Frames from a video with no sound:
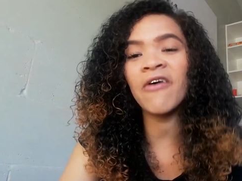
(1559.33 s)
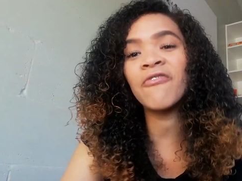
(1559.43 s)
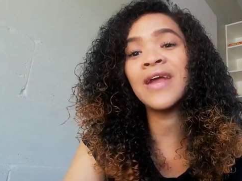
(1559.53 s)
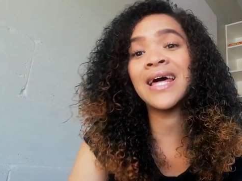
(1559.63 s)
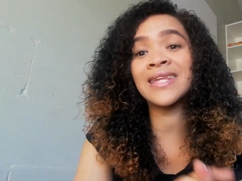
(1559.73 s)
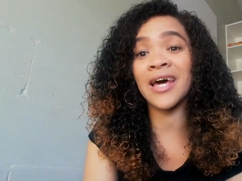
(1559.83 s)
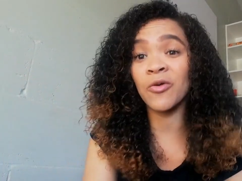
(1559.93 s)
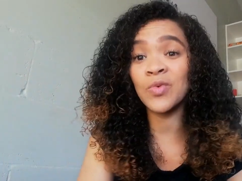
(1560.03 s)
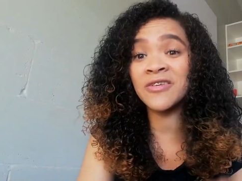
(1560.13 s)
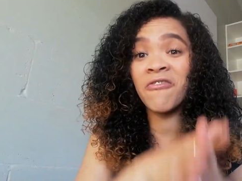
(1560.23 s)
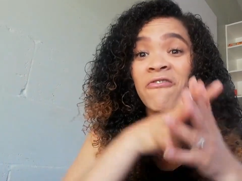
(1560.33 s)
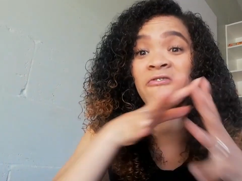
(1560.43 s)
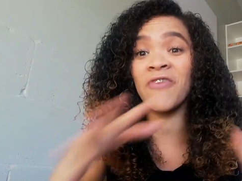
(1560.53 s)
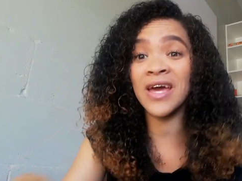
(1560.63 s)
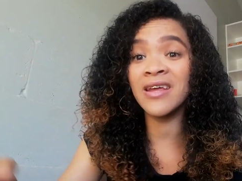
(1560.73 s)
I feel like that was
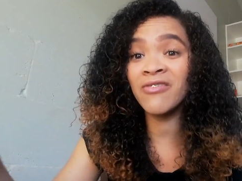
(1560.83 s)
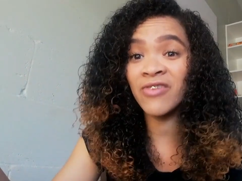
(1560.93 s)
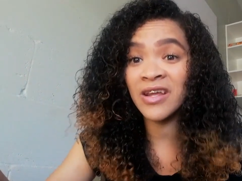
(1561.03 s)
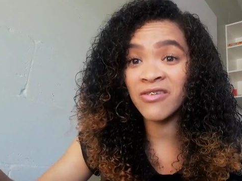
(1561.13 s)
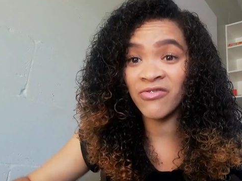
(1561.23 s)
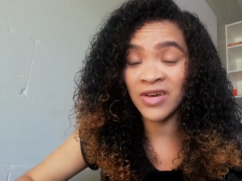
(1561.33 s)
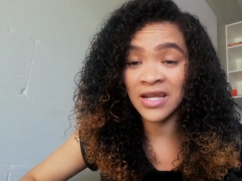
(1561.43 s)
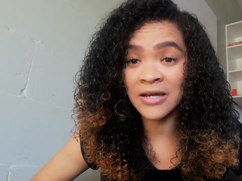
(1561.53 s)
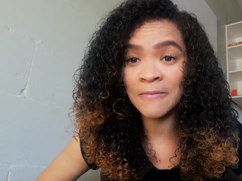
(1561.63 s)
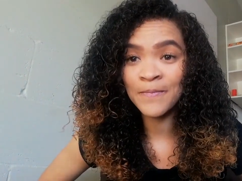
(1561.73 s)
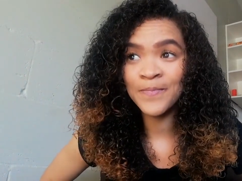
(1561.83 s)
very, very, very